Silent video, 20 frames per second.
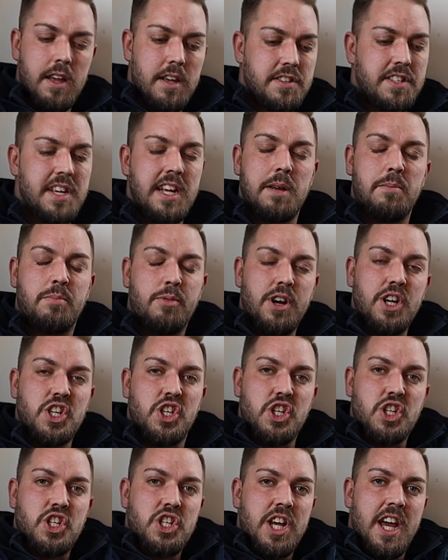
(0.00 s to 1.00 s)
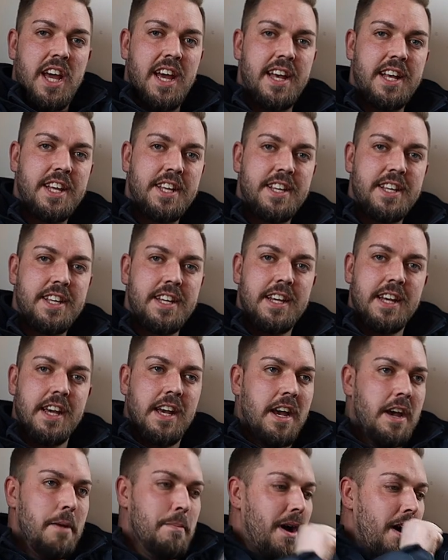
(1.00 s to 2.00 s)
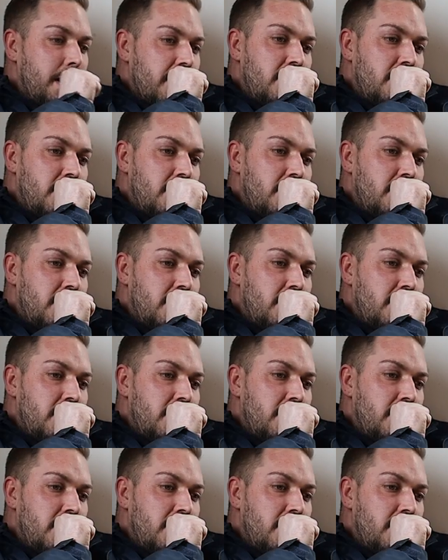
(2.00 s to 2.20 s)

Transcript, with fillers: Sitting in preacher's chair. But